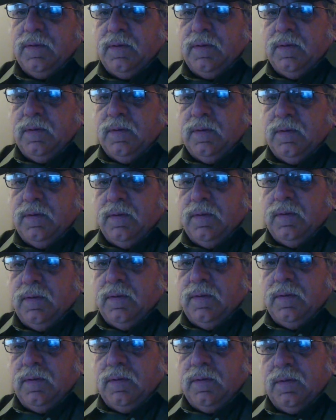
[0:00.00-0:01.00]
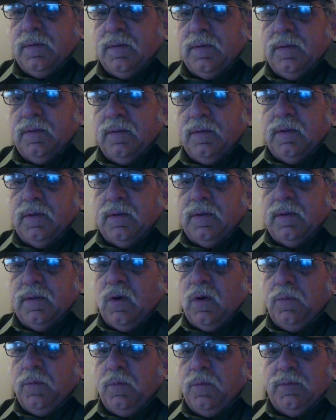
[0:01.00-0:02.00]
Yeah, hopefully it won't be too bad. I
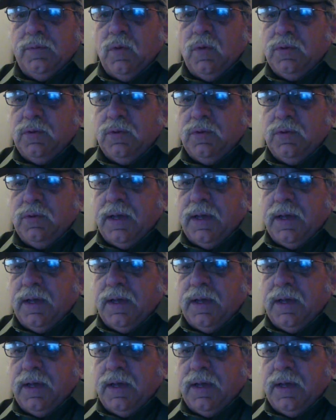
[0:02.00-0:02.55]
don't know.